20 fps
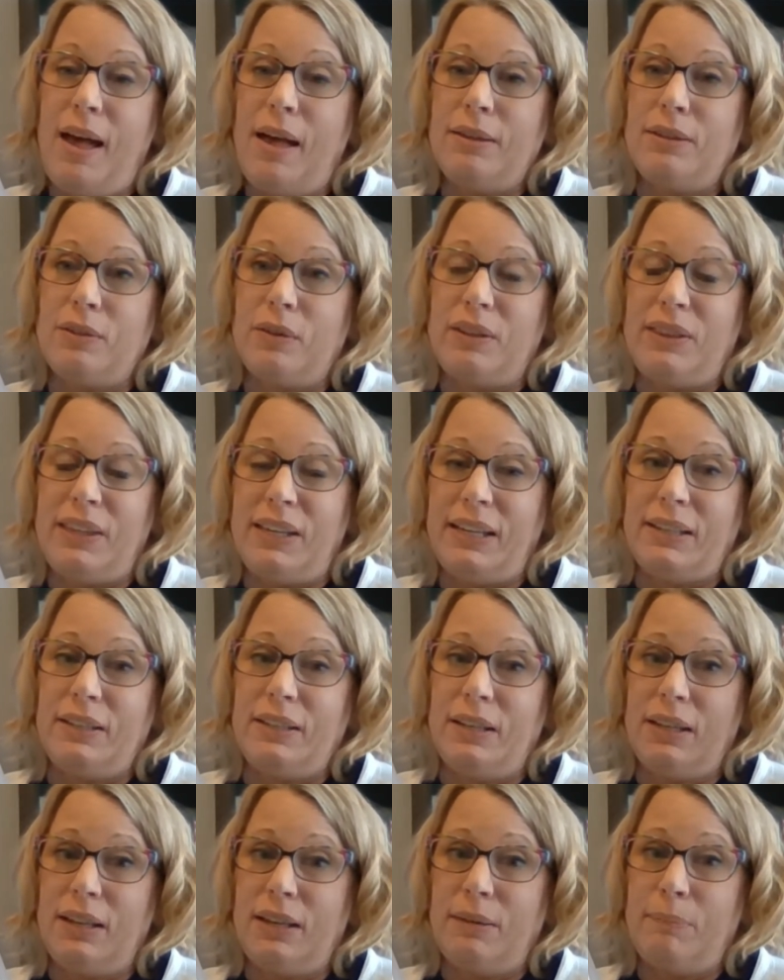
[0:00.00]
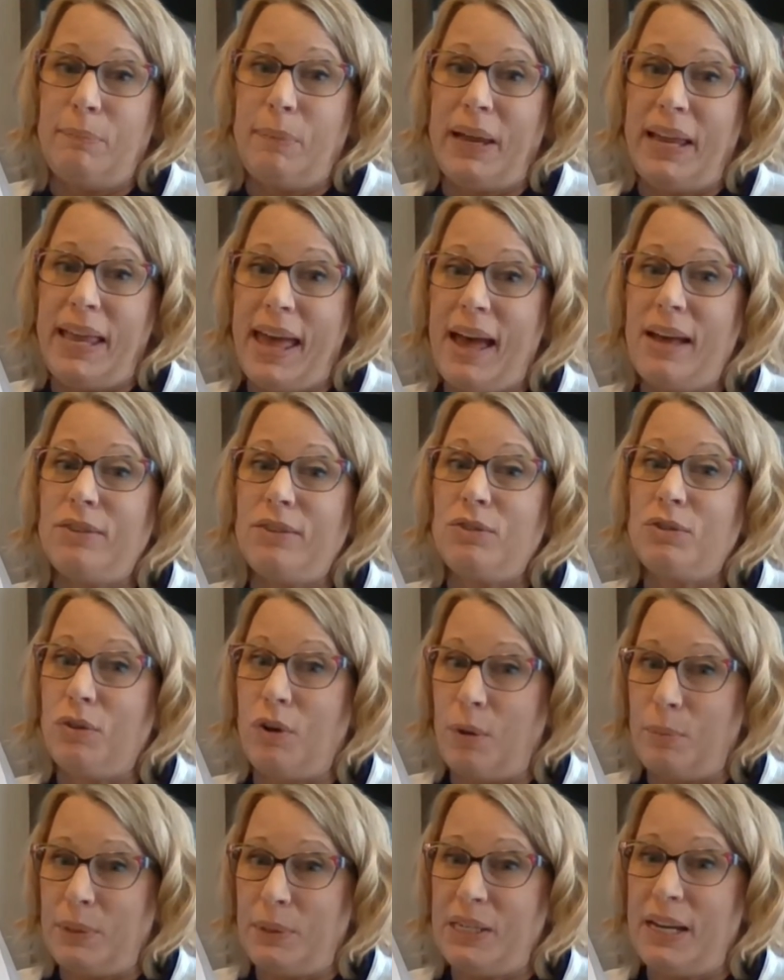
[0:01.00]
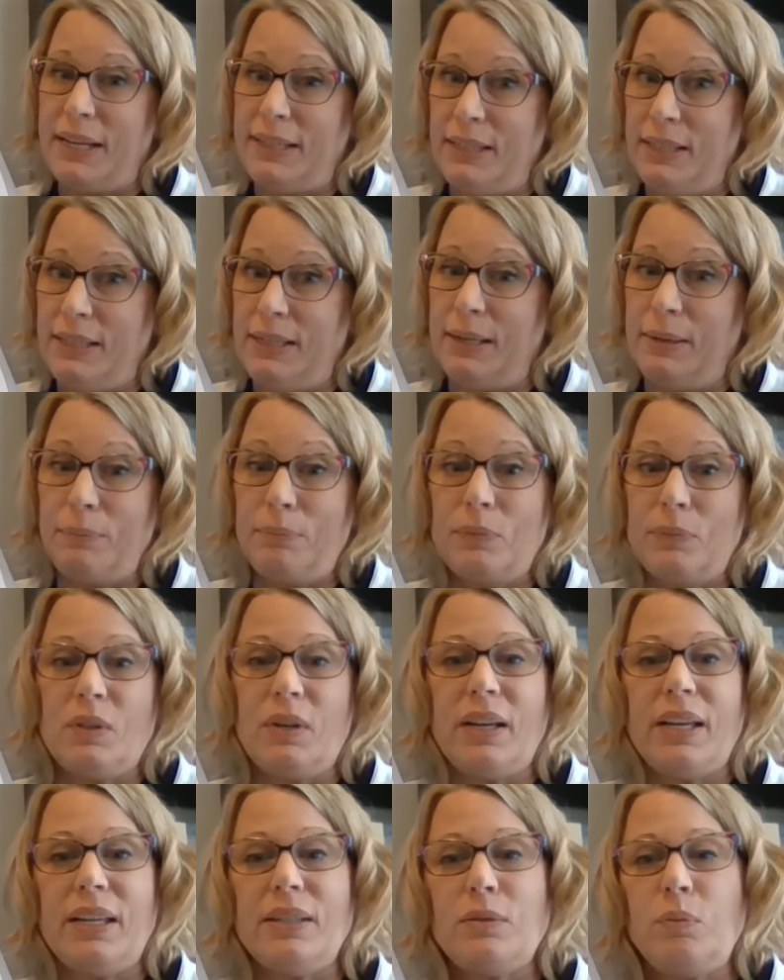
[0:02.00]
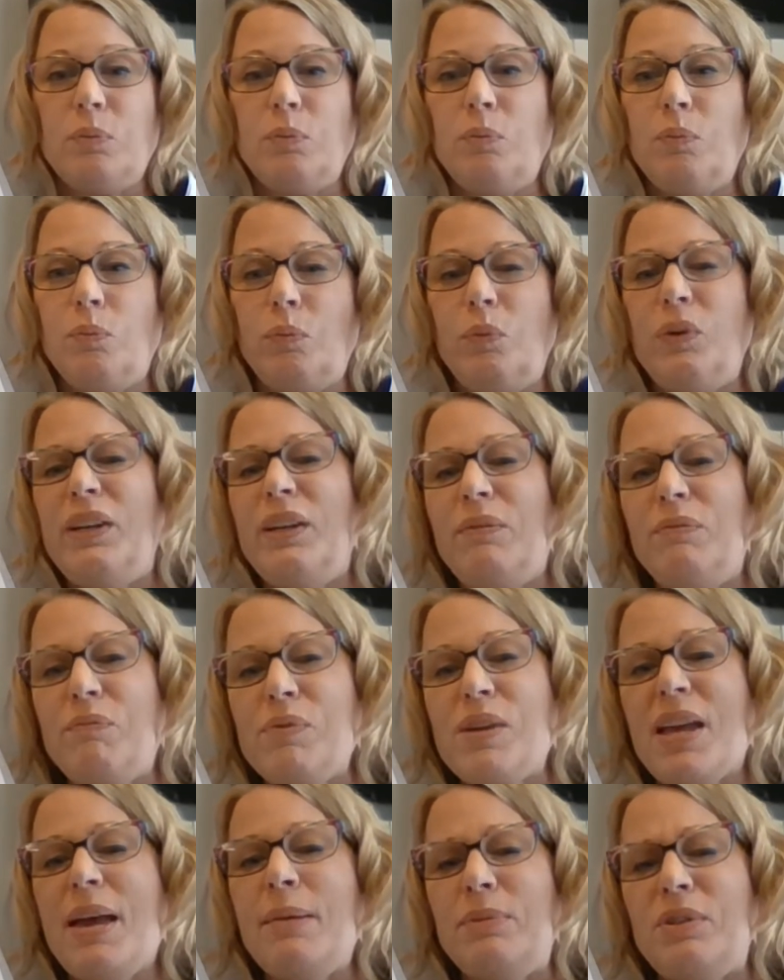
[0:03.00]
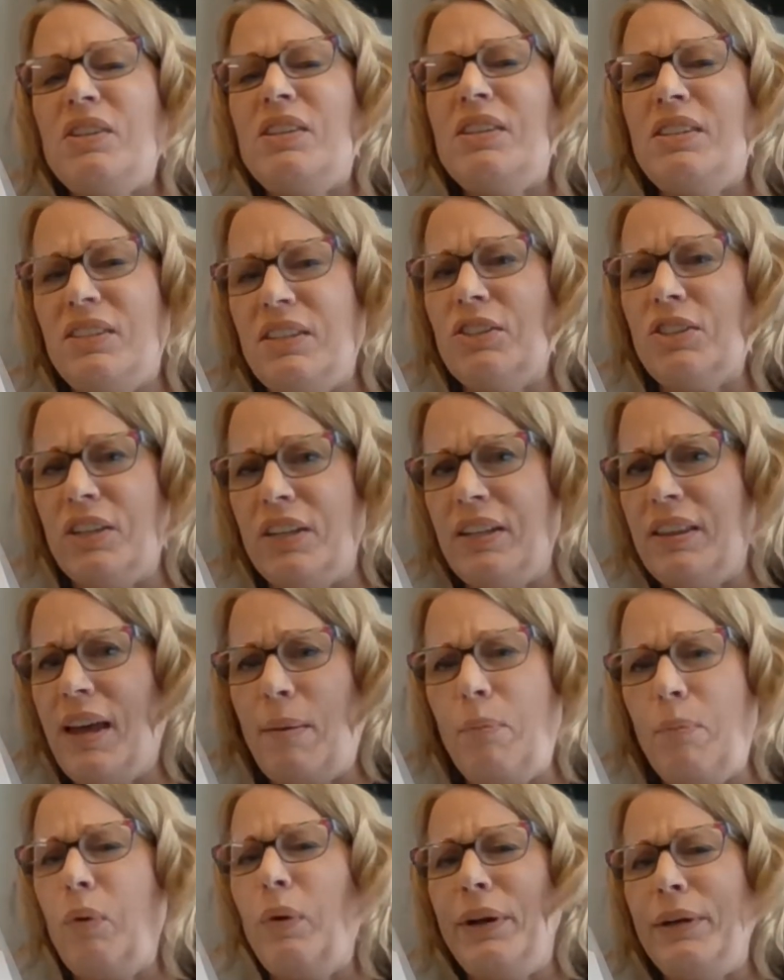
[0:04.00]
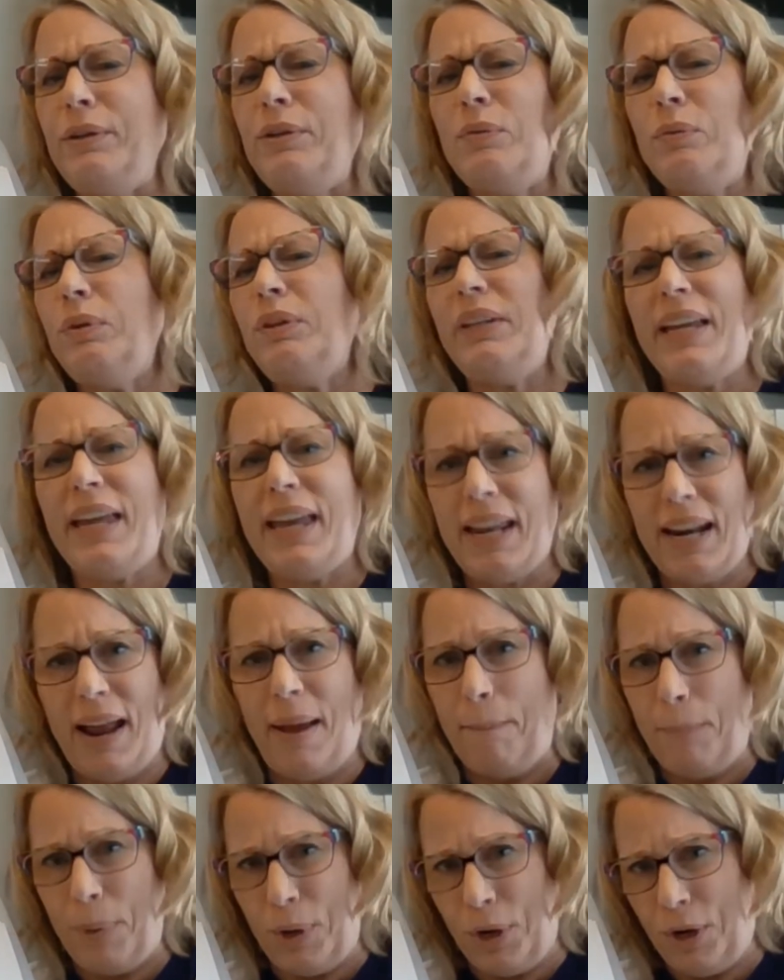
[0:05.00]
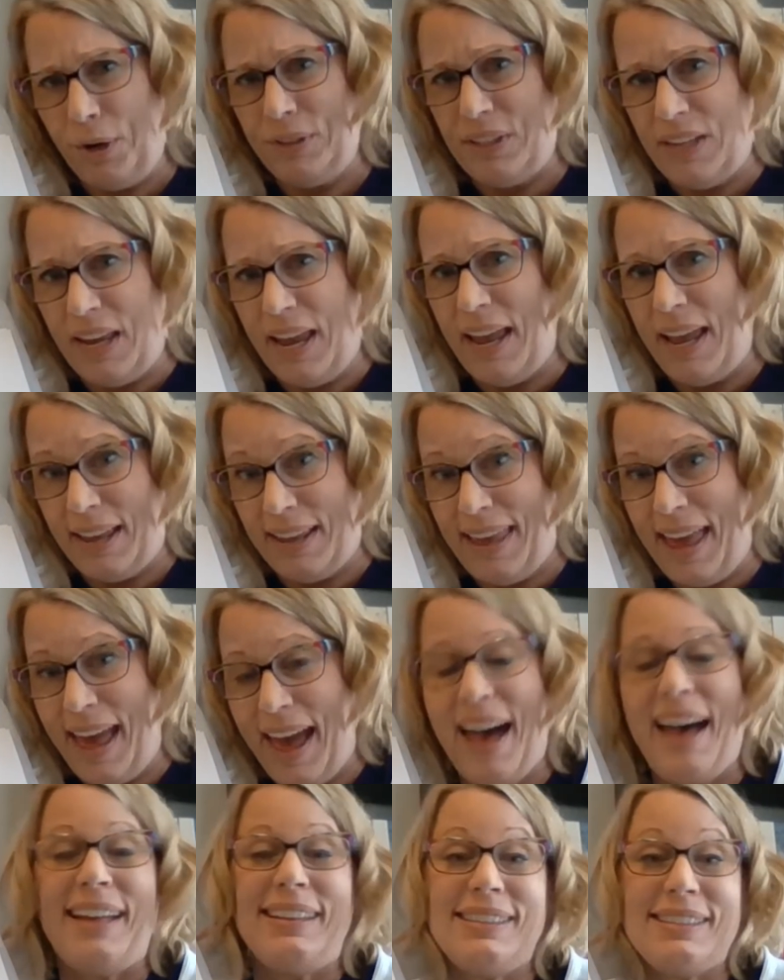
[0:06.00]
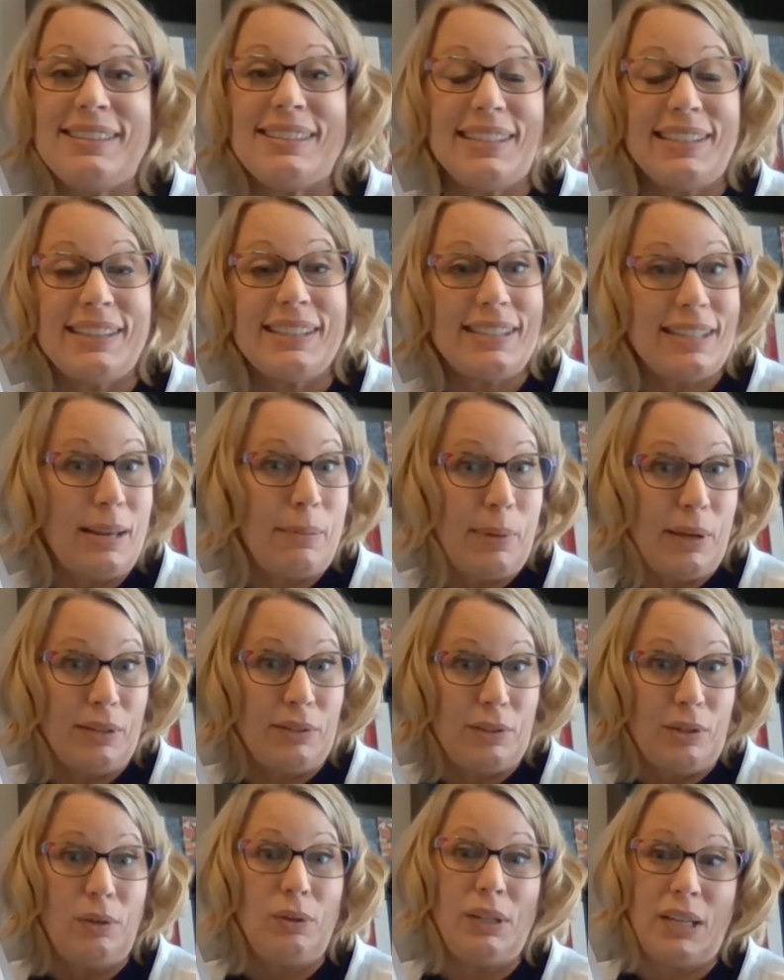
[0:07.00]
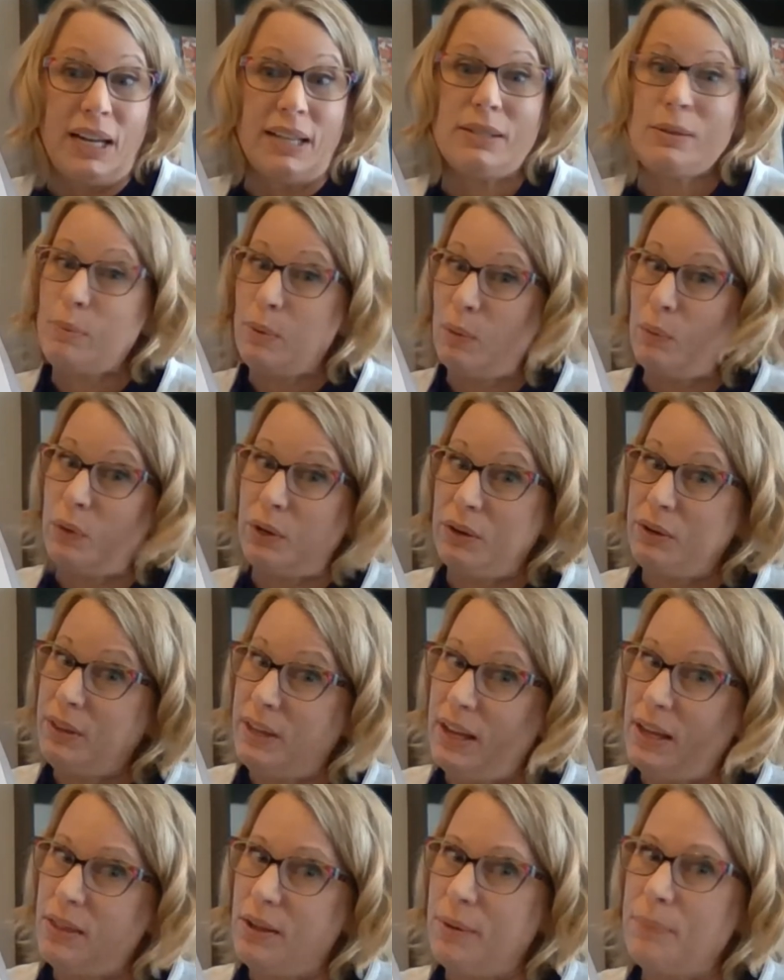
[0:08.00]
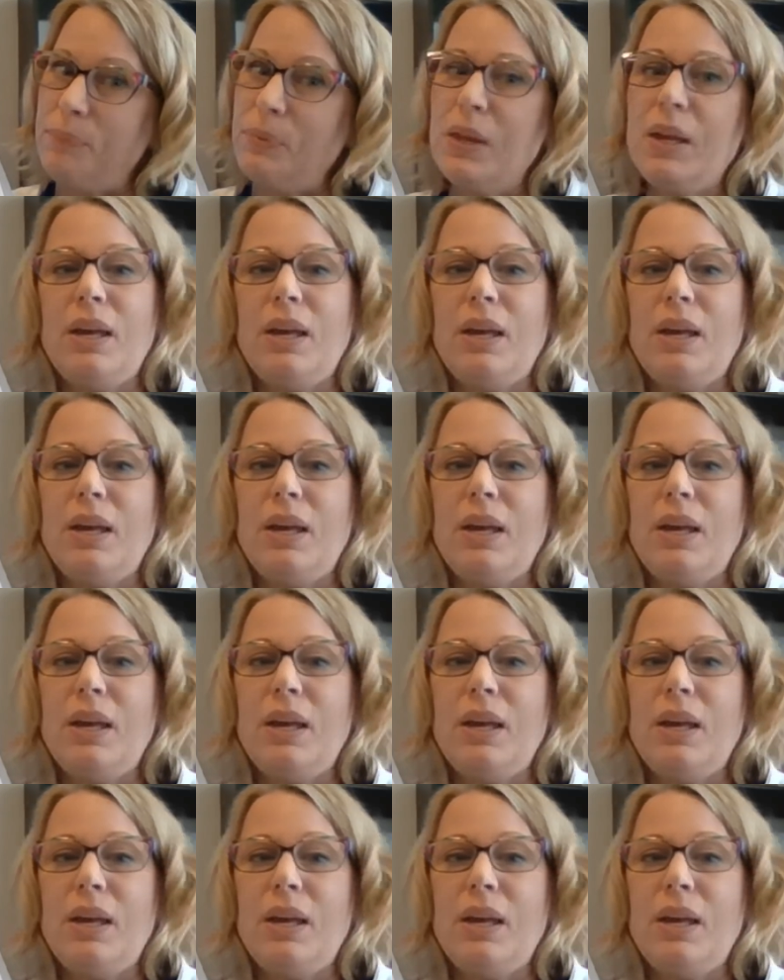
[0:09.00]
So I think my cat traumatized him. So I guess we came to the decision at that point, you really can't have birds and cats in the same household. It has to be one or the other.